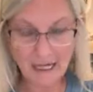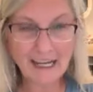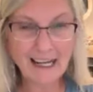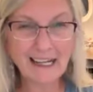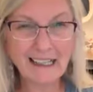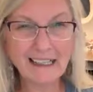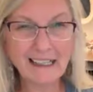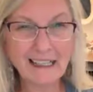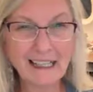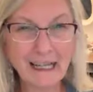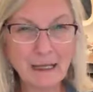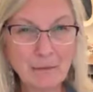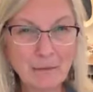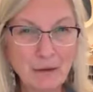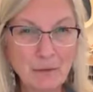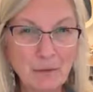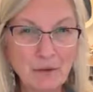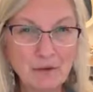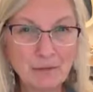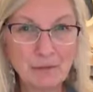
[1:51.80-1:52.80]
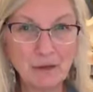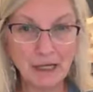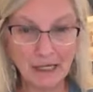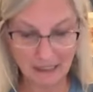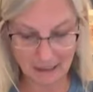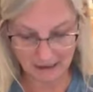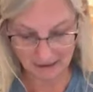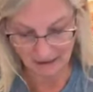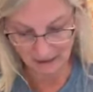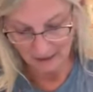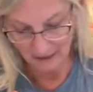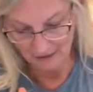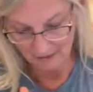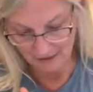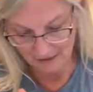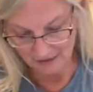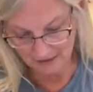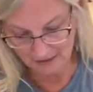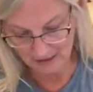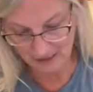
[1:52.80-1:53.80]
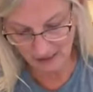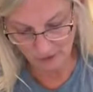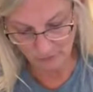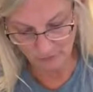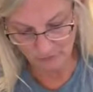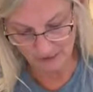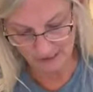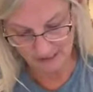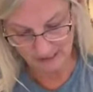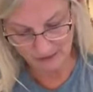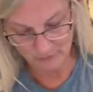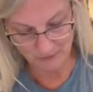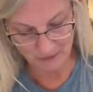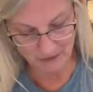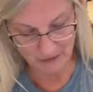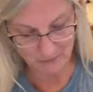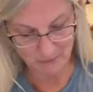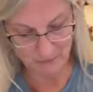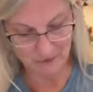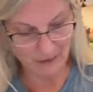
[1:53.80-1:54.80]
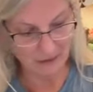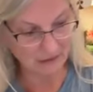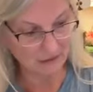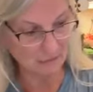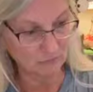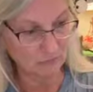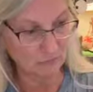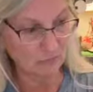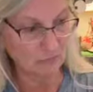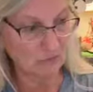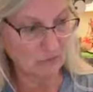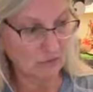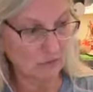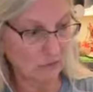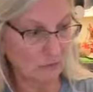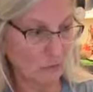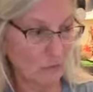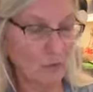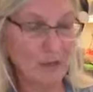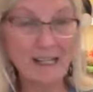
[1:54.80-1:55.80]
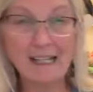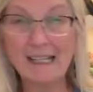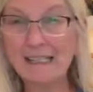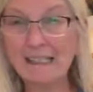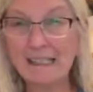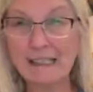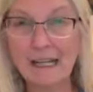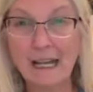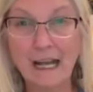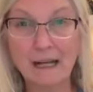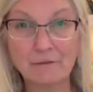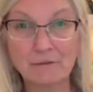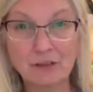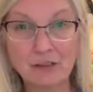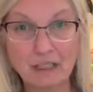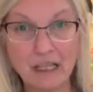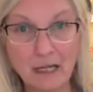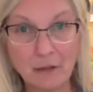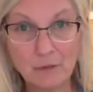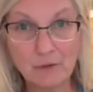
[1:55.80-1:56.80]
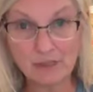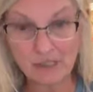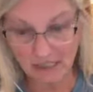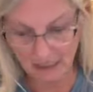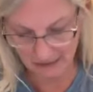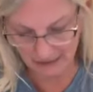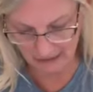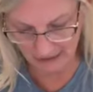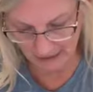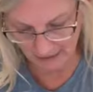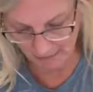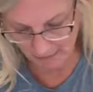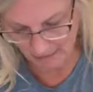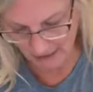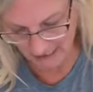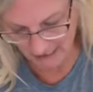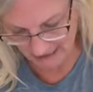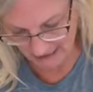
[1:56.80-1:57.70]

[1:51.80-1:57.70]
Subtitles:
I kind of came up with this is their recipe, but what I did after that was kind of like